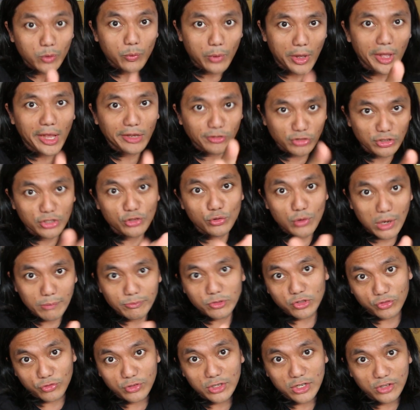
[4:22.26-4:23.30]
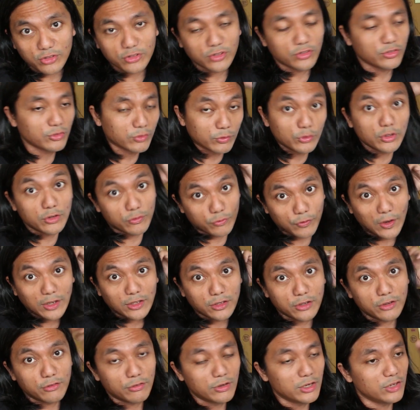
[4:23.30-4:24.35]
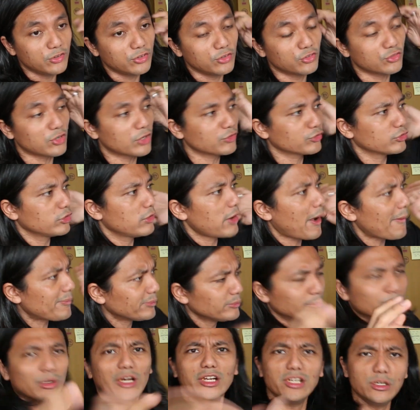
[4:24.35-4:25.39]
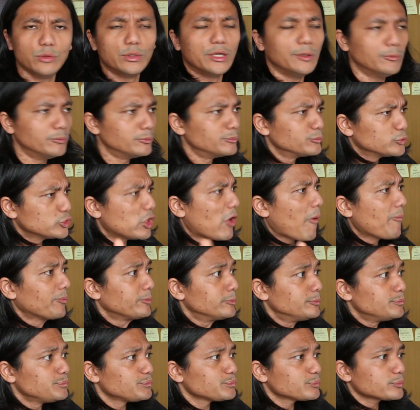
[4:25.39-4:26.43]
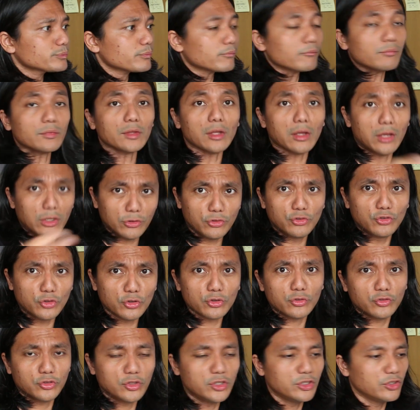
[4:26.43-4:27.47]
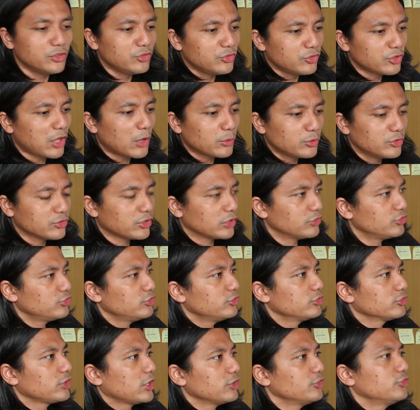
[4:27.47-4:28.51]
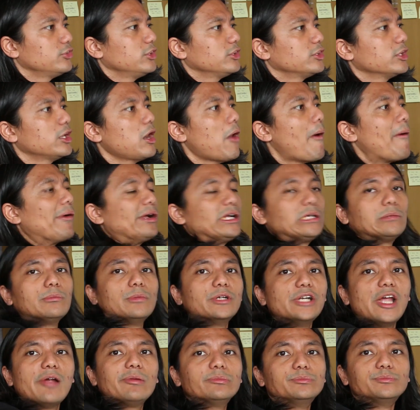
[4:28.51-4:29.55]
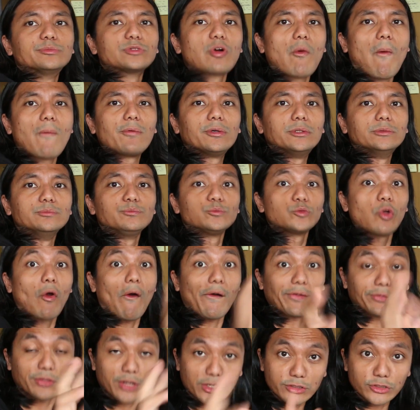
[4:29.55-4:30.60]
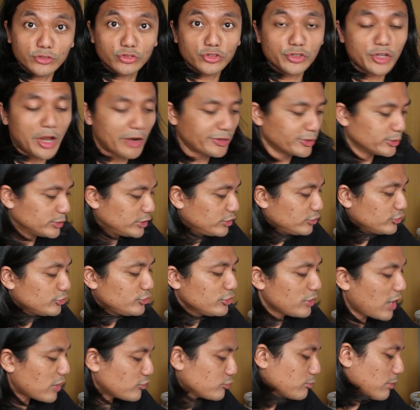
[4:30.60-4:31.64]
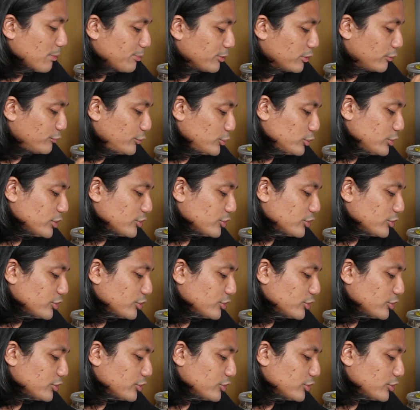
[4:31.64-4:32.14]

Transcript: Well, actually UM just did finally release his transcript. But anyway, and you know, see, this is how he gets treated. But then another scenario is, do you guys remember a few